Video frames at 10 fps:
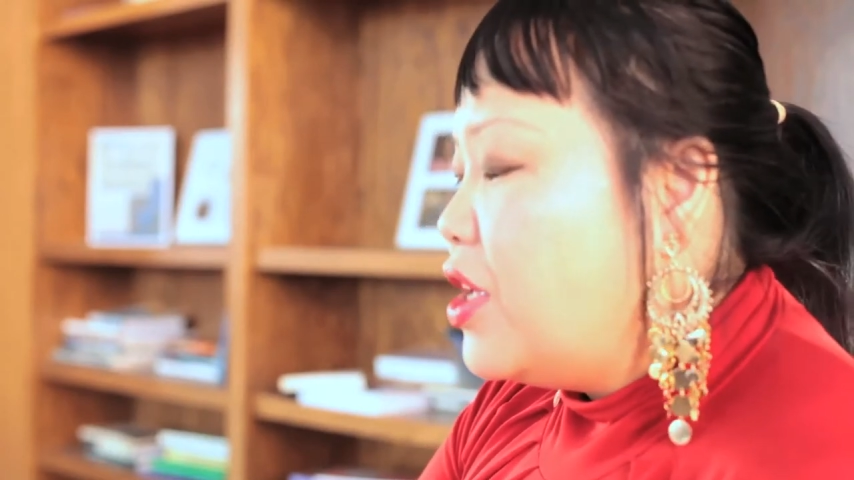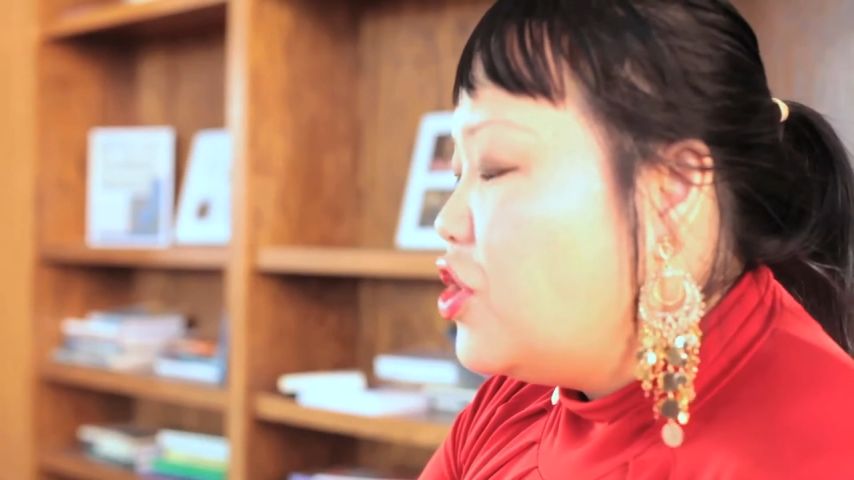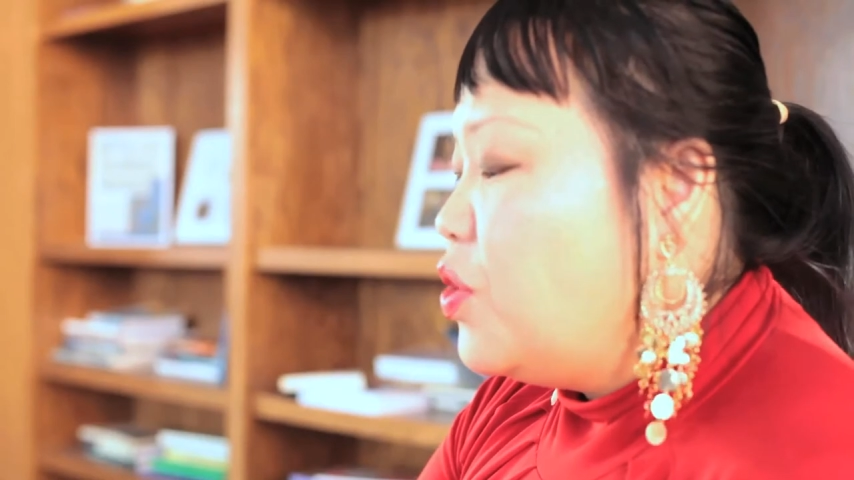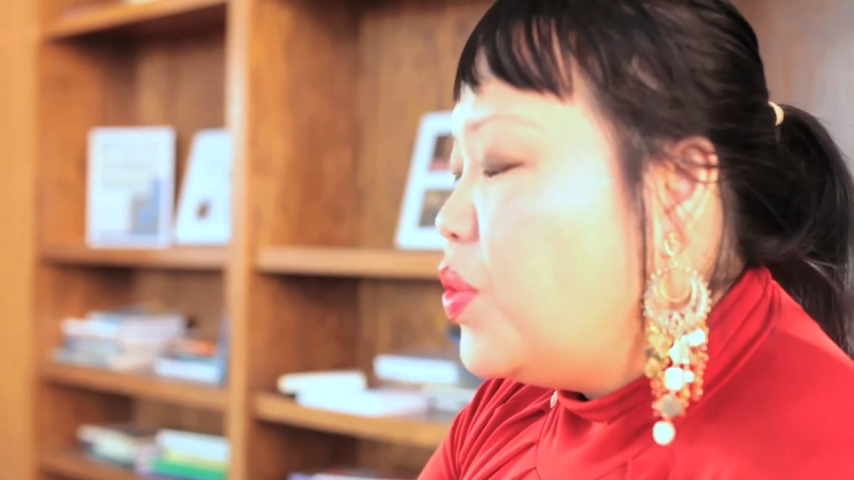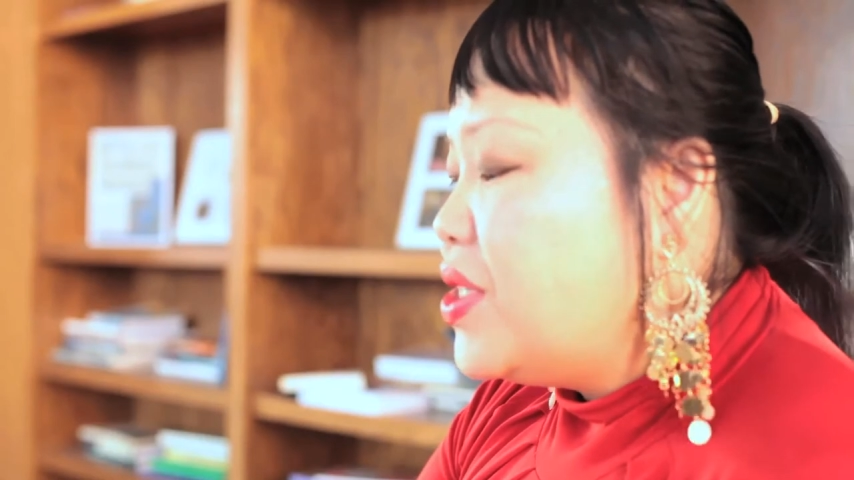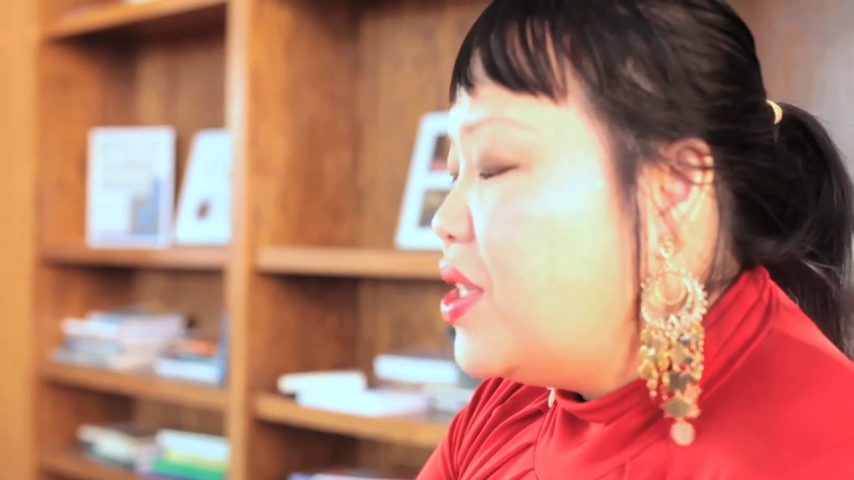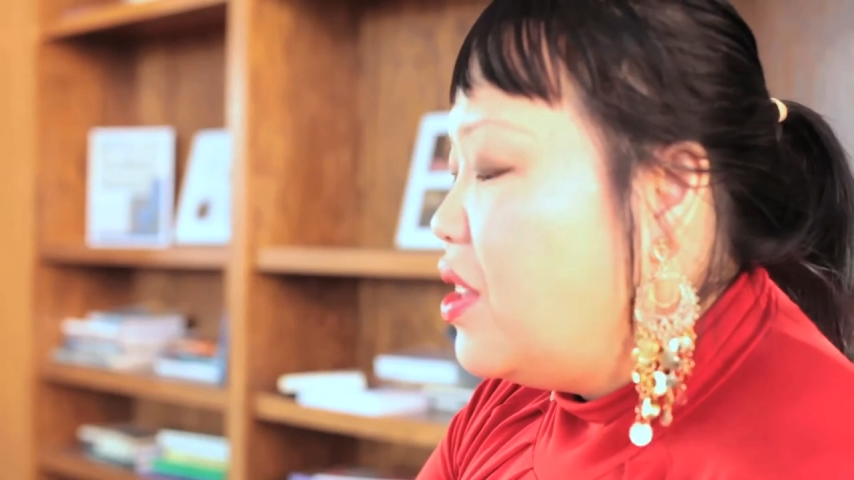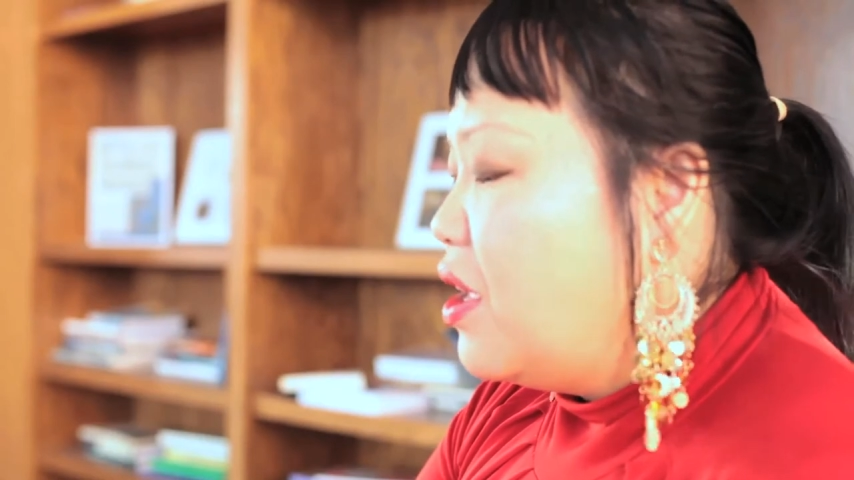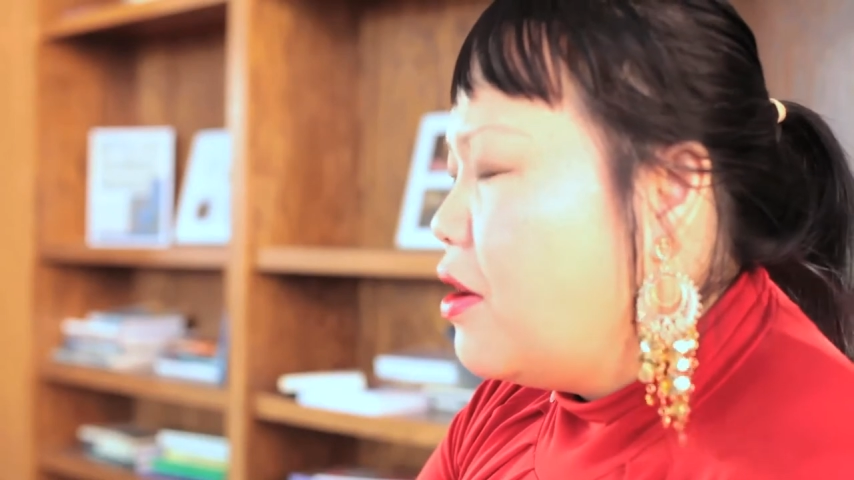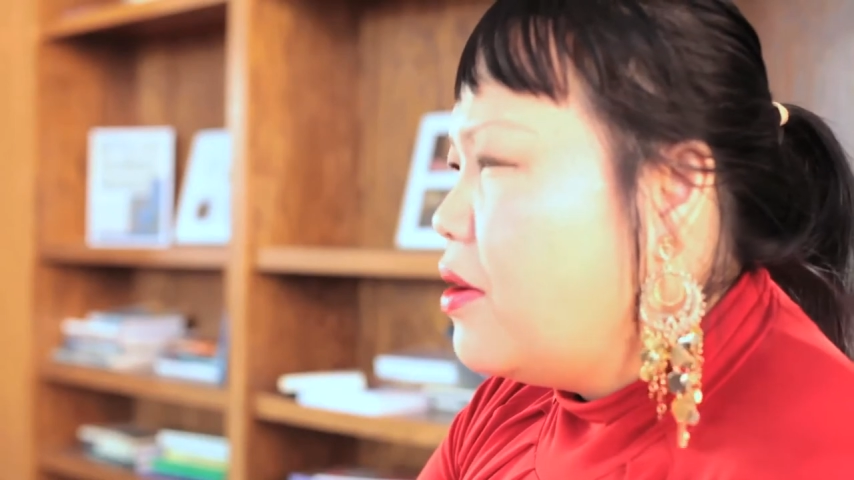as she wasn't
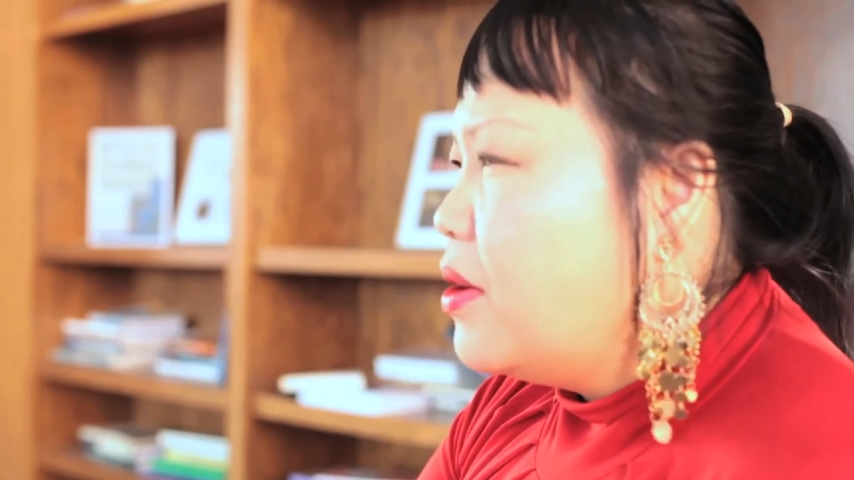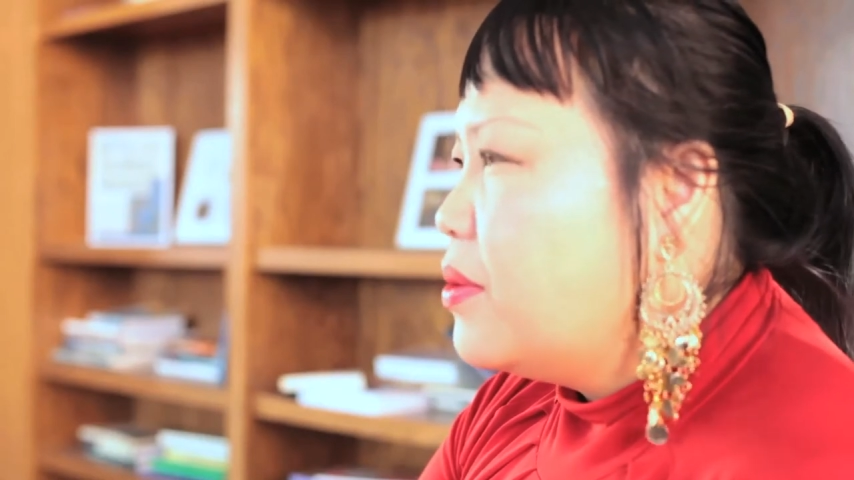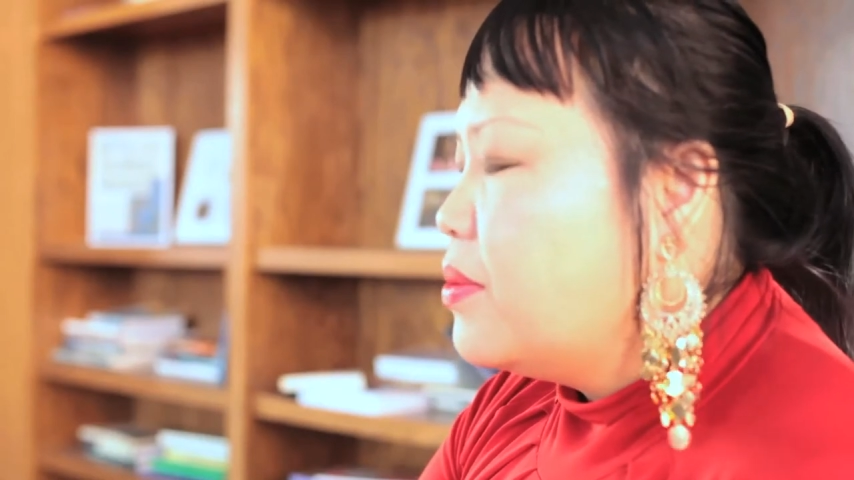there?